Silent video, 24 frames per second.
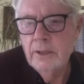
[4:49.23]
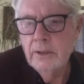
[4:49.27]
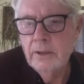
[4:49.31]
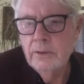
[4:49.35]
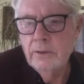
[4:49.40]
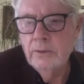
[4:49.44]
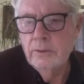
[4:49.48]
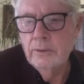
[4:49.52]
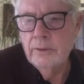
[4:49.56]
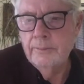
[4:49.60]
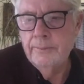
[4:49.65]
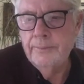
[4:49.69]

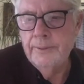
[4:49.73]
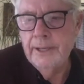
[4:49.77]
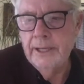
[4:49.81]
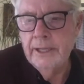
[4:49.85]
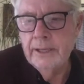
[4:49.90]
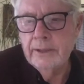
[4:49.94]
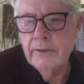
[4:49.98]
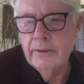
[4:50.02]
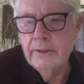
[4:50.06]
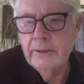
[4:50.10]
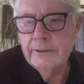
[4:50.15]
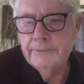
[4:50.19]
or a
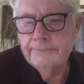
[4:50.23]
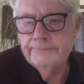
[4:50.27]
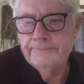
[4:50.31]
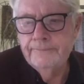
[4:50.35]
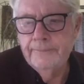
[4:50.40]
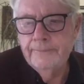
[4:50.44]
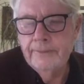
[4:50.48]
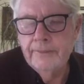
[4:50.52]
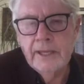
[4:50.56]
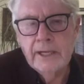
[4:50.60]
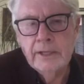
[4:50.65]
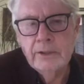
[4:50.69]
parent,
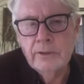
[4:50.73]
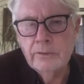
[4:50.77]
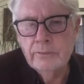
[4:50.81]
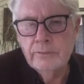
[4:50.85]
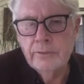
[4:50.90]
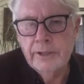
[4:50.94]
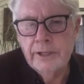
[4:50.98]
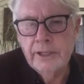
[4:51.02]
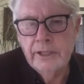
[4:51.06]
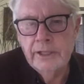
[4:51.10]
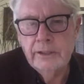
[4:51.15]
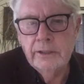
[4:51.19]
they
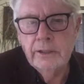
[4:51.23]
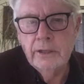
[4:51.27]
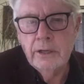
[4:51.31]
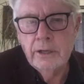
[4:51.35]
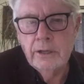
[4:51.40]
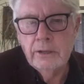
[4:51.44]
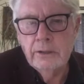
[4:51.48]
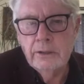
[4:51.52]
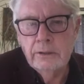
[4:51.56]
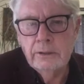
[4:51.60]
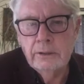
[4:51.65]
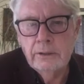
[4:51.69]
already
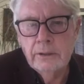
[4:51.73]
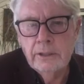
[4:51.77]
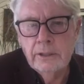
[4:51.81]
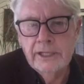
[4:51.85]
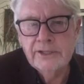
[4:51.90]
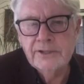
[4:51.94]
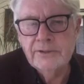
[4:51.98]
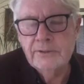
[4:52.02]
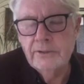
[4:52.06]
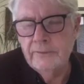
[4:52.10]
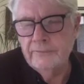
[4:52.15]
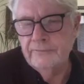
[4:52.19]
know.
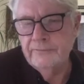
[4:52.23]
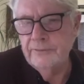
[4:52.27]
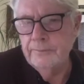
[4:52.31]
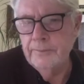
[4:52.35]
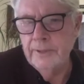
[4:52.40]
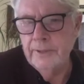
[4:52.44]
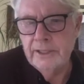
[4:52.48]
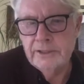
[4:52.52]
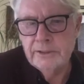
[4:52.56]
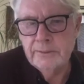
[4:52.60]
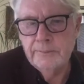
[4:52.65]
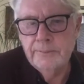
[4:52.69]
It's not for
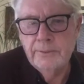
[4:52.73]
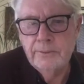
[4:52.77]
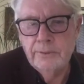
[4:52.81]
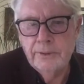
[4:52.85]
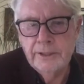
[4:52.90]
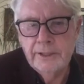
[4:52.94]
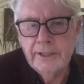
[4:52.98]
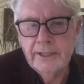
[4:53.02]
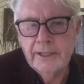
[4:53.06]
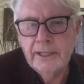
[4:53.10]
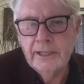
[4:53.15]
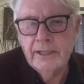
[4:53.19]
me to
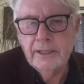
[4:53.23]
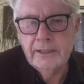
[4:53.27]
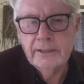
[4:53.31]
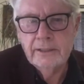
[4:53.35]
point out